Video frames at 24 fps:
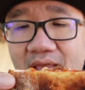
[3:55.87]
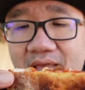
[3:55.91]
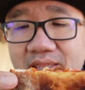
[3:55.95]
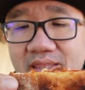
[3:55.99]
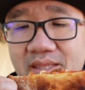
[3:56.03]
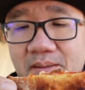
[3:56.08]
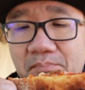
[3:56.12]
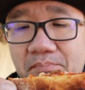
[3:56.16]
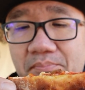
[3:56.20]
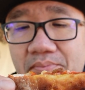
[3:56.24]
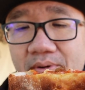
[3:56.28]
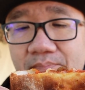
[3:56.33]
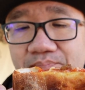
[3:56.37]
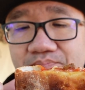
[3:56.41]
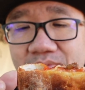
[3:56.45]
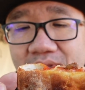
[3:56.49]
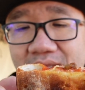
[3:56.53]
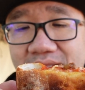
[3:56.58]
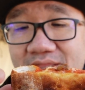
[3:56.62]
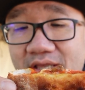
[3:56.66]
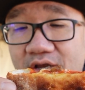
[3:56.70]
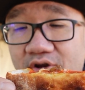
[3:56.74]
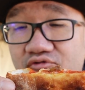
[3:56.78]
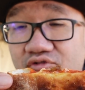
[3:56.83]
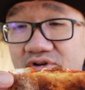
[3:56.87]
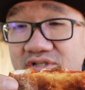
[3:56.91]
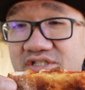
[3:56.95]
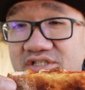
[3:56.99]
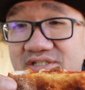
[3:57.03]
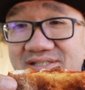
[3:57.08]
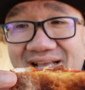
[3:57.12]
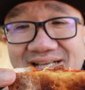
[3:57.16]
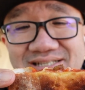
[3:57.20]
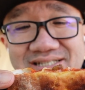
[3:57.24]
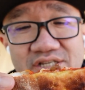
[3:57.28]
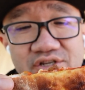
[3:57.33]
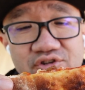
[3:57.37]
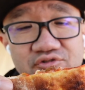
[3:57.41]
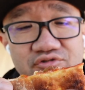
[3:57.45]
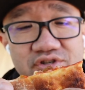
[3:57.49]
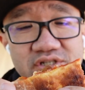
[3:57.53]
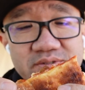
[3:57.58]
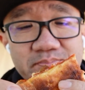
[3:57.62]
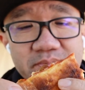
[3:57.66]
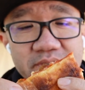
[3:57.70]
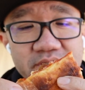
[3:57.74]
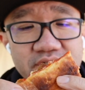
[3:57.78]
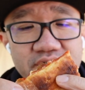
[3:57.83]
And the, and the crust is nice and
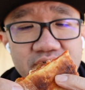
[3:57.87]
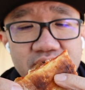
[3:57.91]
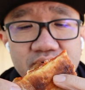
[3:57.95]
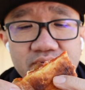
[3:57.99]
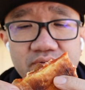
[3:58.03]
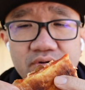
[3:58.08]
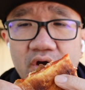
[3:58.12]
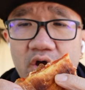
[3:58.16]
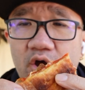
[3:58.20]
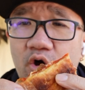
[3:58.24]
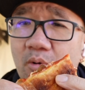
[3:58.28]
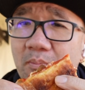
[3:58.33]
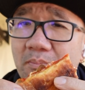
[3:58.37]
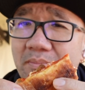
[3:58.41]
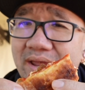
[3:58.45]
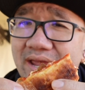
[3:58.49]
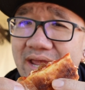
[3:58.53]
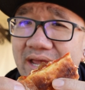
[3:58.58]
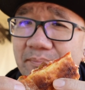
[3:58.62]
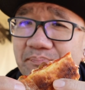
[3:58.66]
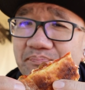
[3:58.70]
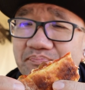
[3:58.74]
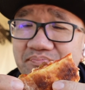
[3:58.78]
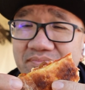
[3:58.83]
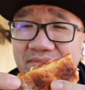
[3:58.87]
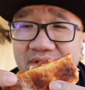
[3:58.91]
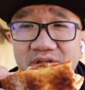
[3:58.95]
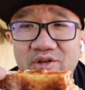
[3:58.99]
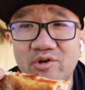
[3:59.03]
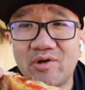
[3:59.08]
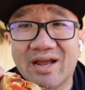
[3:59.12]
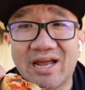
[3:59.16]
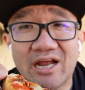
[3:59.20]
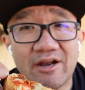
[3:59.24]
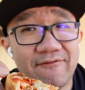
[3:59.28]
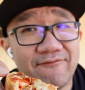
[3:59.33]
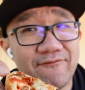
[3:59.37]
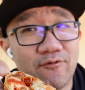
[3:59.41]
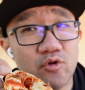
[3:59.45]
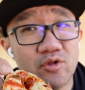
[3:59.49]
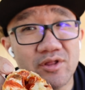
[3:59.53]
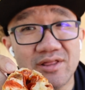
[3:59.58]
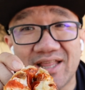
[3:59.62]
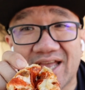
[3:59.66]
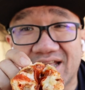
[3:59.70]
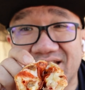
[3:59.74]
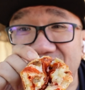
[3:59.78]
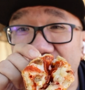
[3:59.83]
crispy too. Oh man. You know, I gotta fold
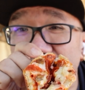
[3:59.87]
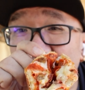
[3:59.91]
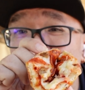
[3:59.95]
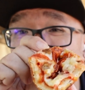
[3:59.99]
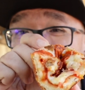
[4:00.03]
it like New